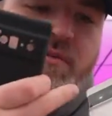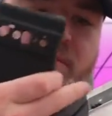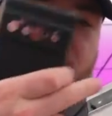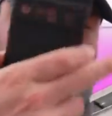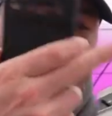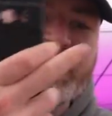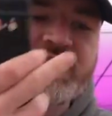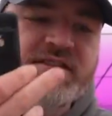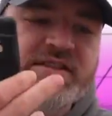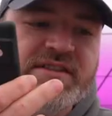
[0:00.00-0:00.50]
to be
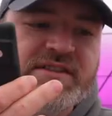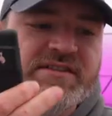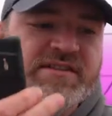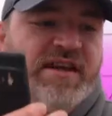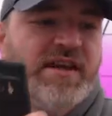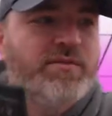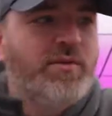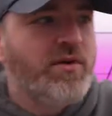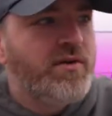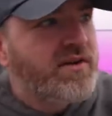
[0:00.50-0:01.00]
touching the
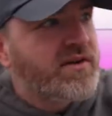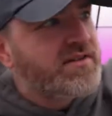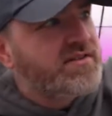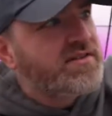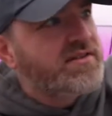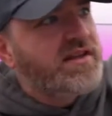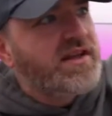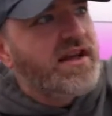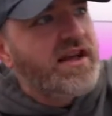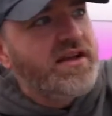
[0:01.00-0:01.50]
table because
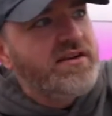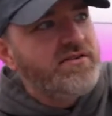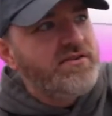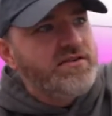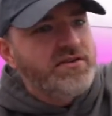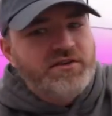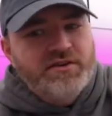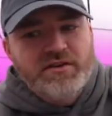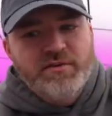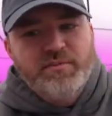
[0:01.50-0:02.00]
of the angle
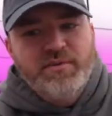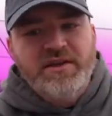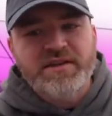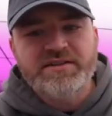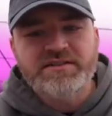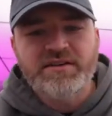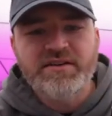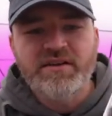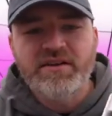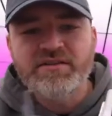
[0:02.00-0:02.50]
you're going to
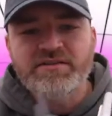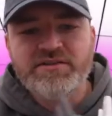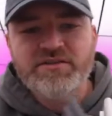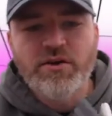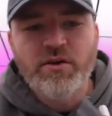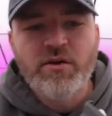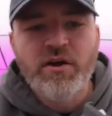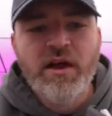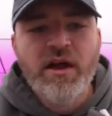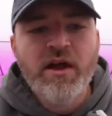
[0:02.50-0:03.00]
place it on.
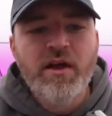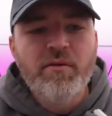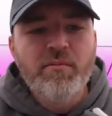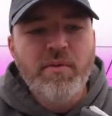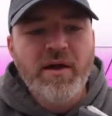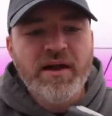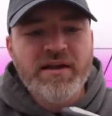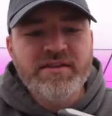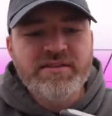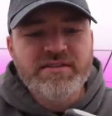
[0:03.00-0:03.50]
So
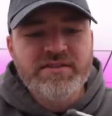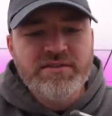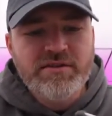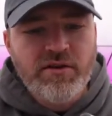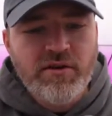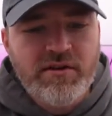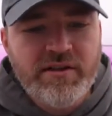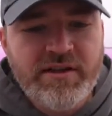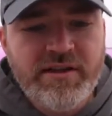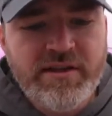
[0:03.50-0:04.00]
by
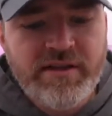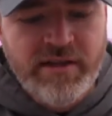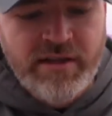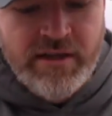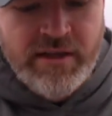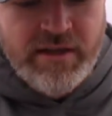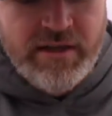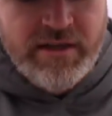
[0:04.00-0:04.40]
installing